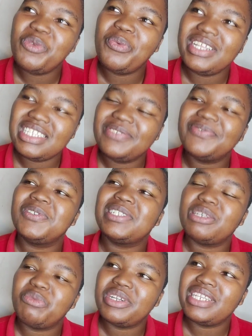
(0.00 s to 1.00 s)
been waiting for
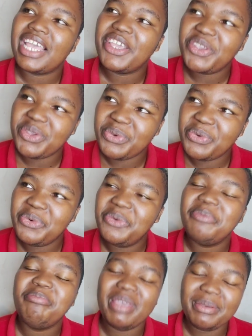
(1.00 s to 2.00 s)
someone like you,
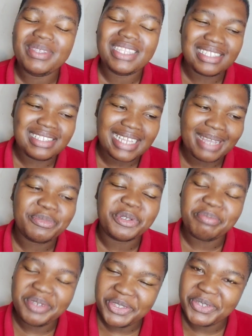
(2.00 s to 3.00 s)
baby. This time
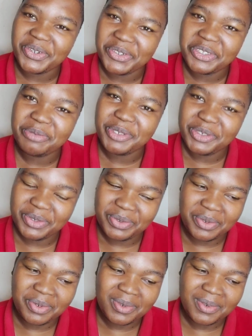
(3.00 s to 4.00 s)
don't be too good to be
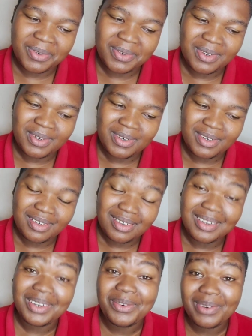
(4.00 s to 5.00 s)
true.
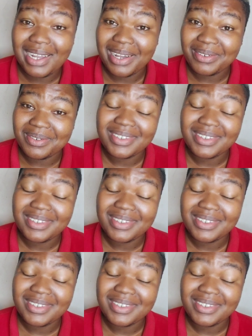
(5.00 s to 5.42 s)
Oh wow,